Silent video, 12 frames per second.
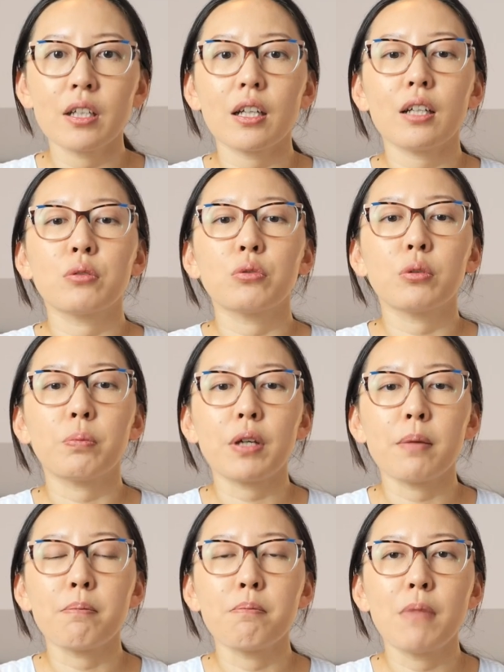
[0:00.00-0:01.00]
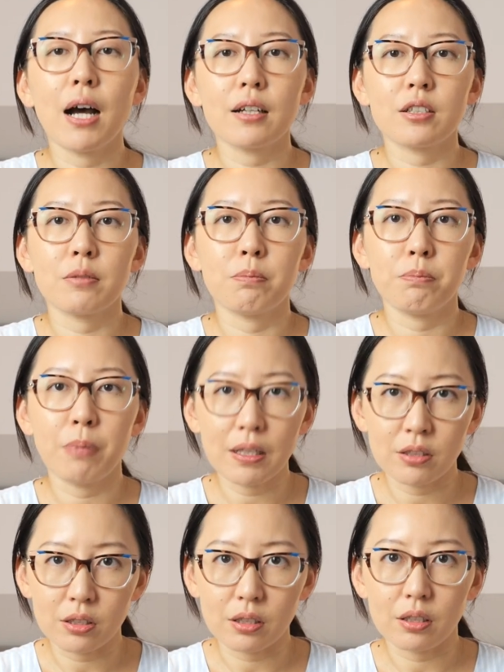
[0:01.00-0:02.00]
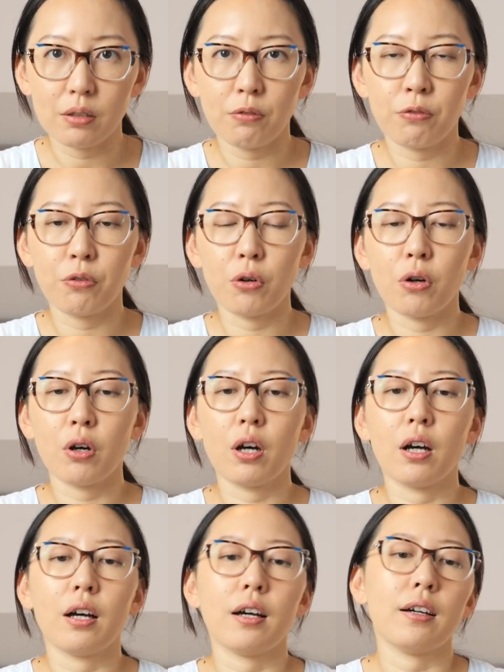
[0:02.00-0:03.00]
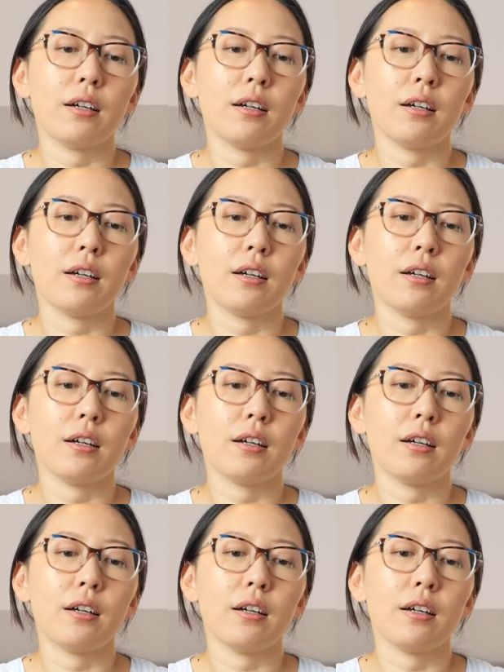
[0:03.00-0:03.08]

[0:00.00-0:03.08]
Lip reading: it would be much better for